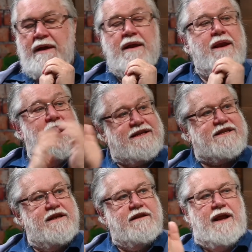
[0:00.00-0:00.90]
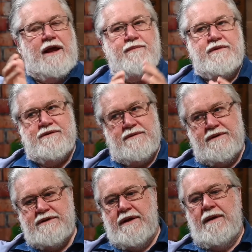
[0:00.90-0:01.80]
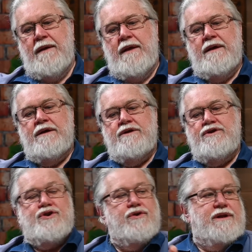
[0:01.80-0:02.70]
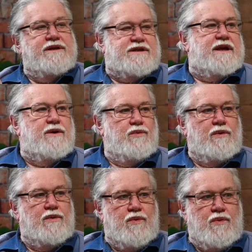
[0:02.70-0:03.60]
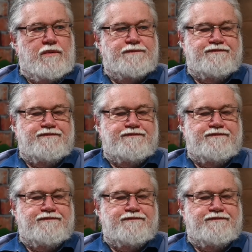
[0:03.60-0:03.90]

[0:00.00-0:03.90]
next thing that happens was, during the Second World War,